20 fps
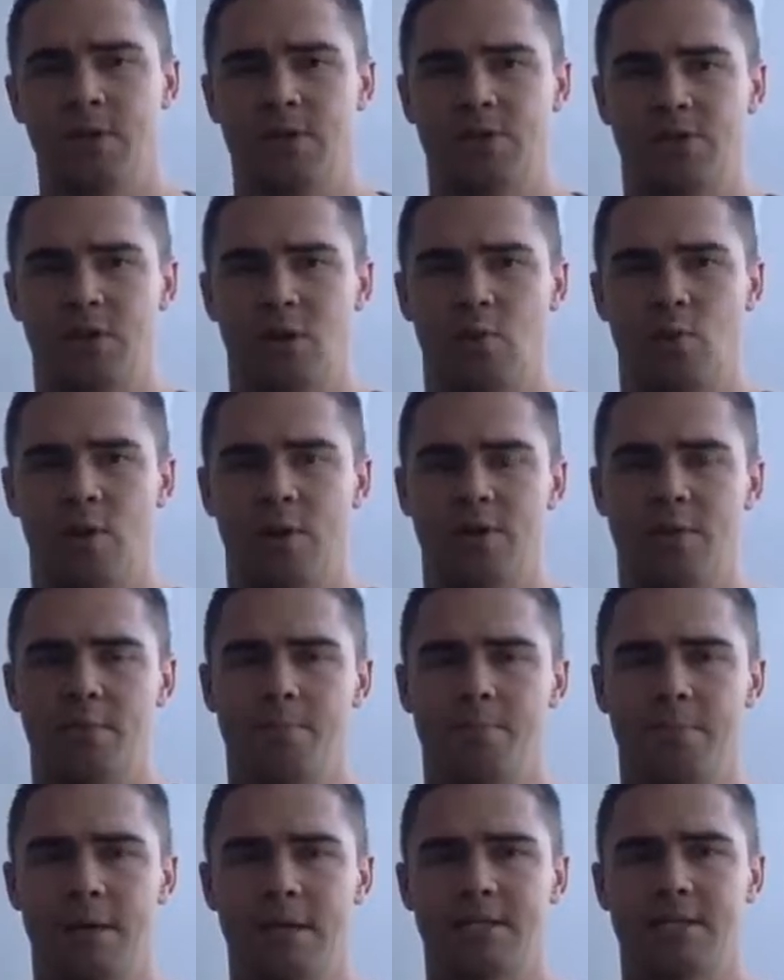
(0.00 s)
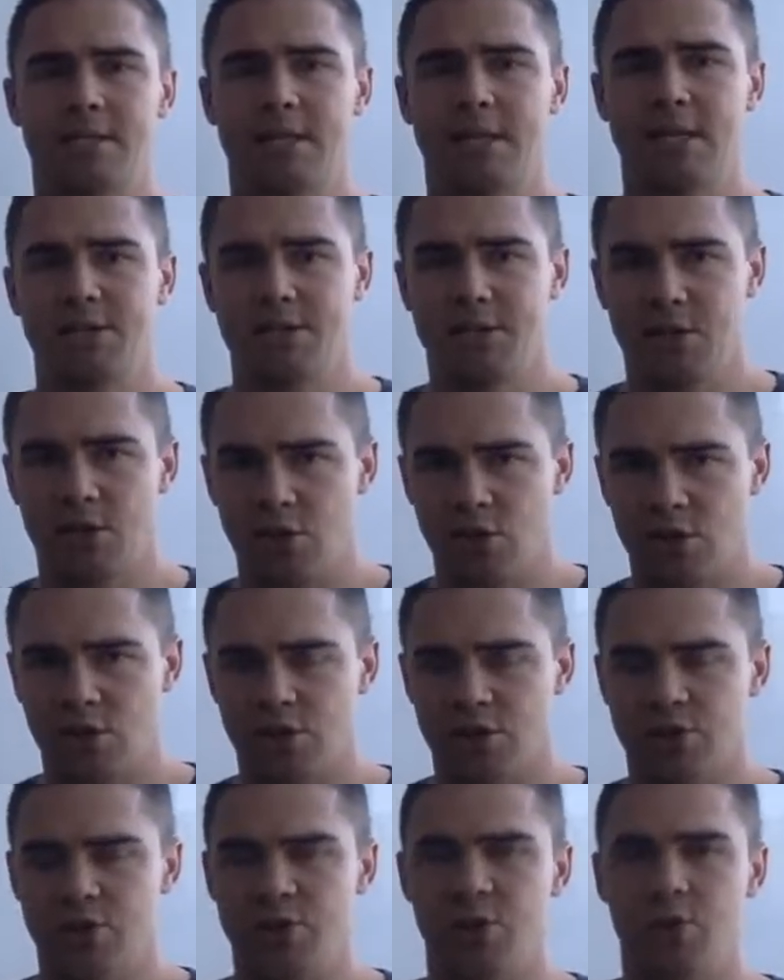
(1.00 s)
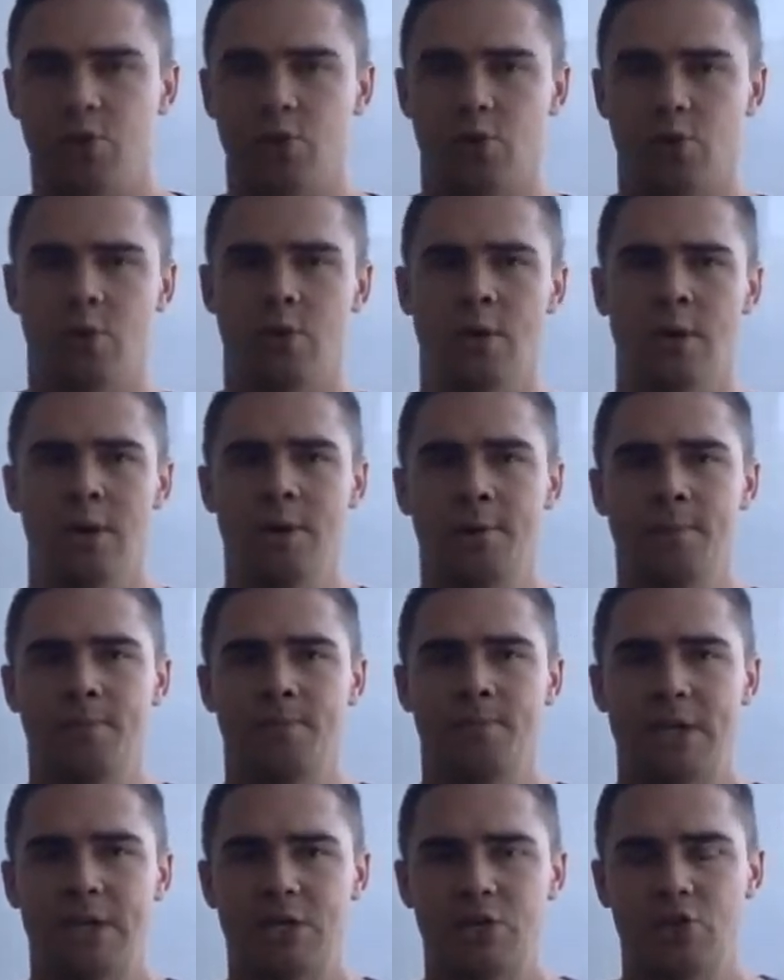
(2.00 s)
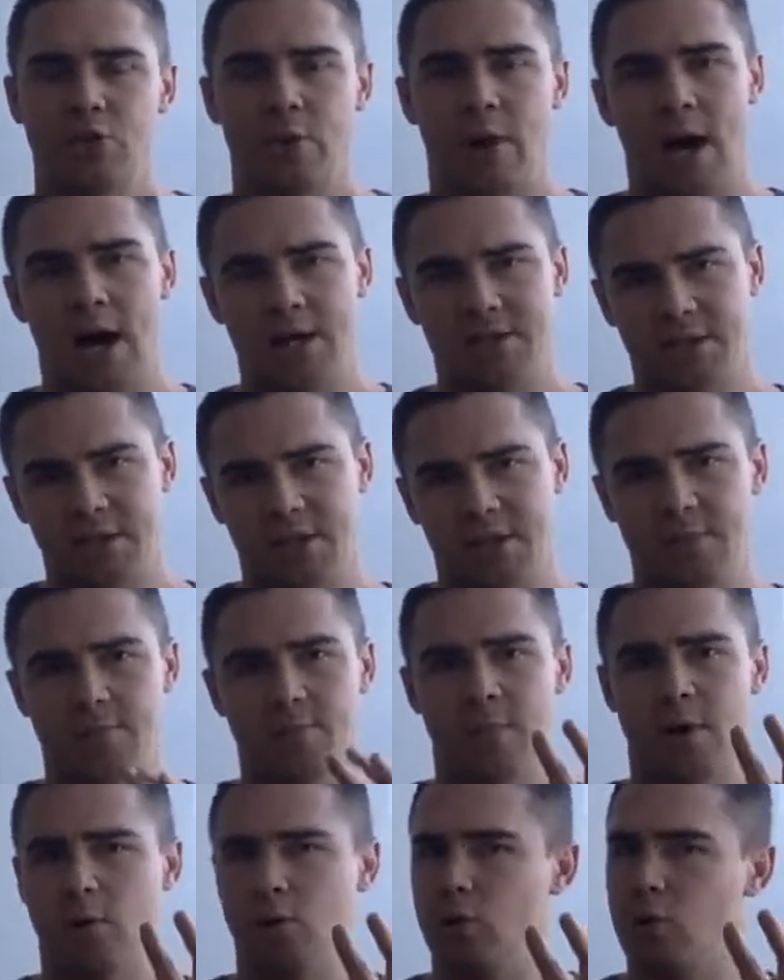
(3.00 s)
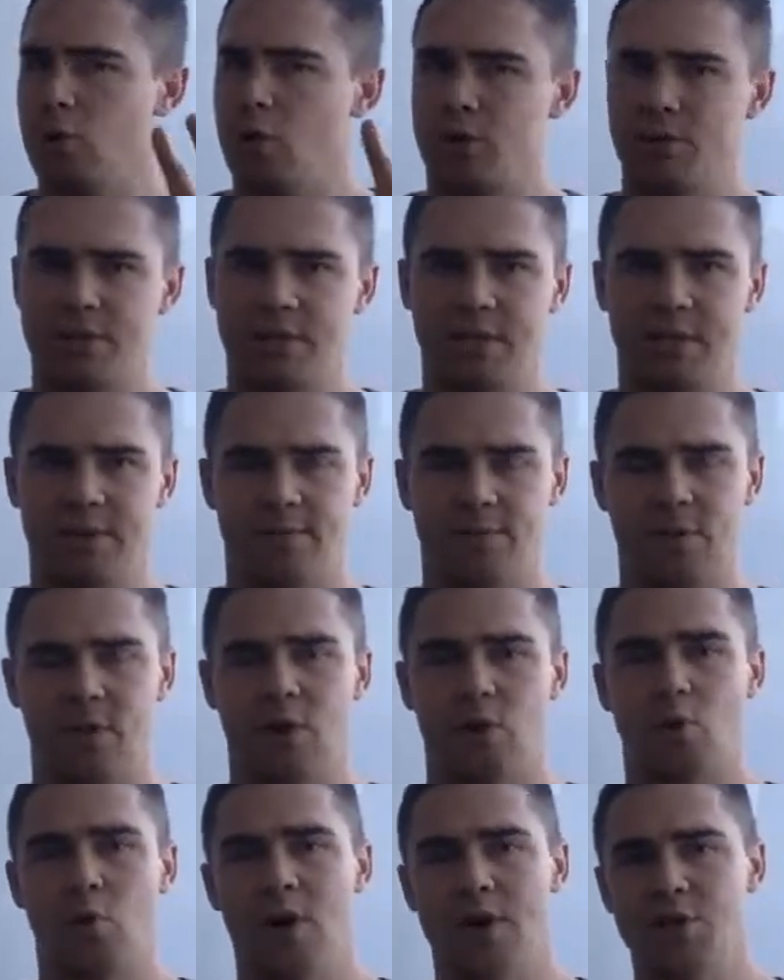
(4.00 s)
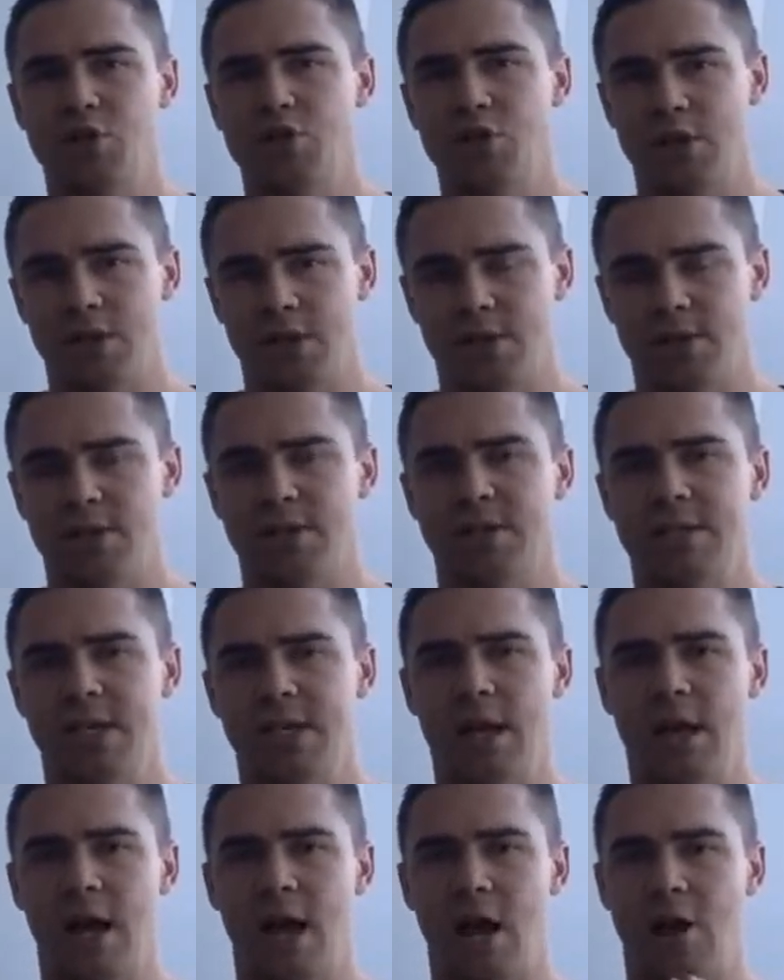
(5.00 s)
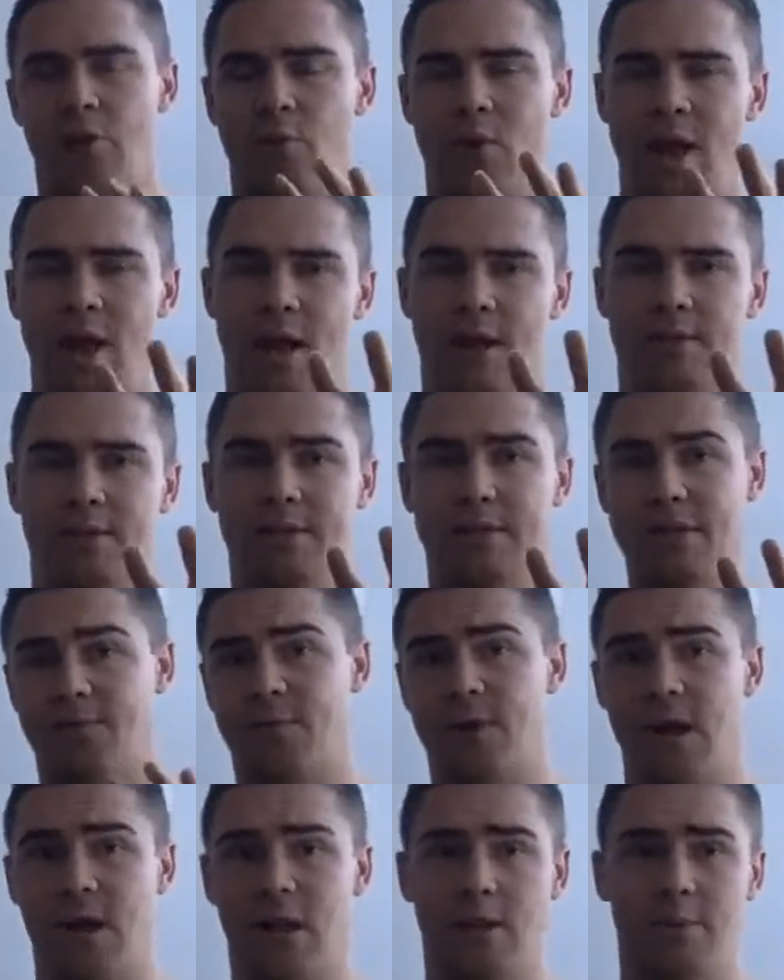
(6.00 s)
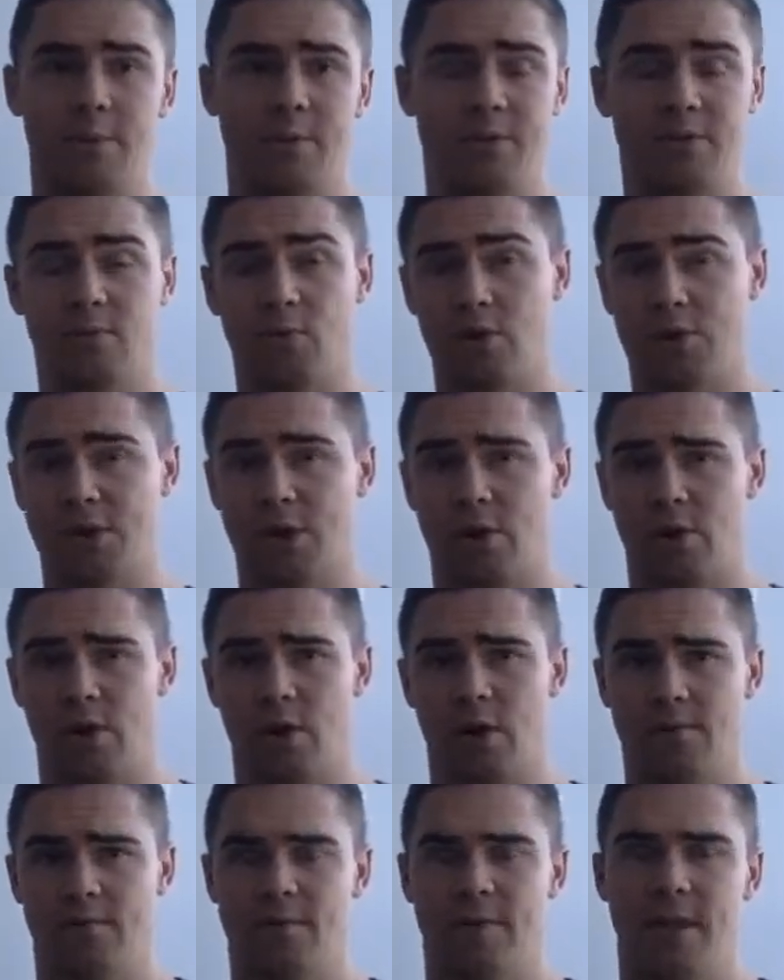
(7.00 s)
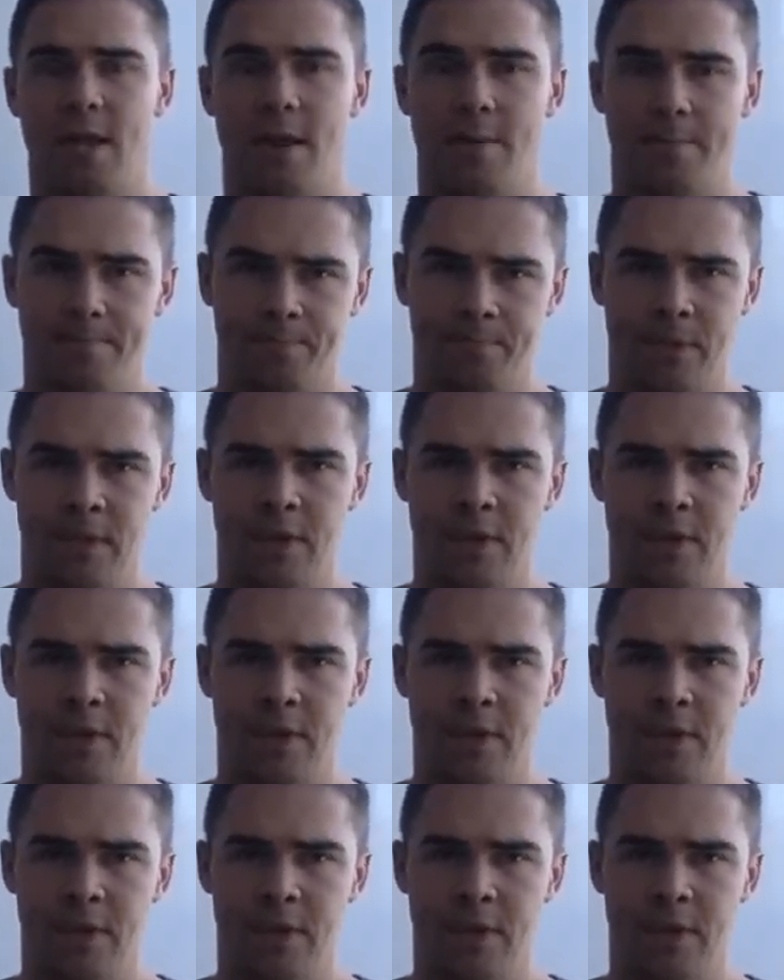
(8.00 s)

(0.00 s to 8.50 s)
So one of the best things that you can do is you ask them lots of different questions around different elements of what's going on for them.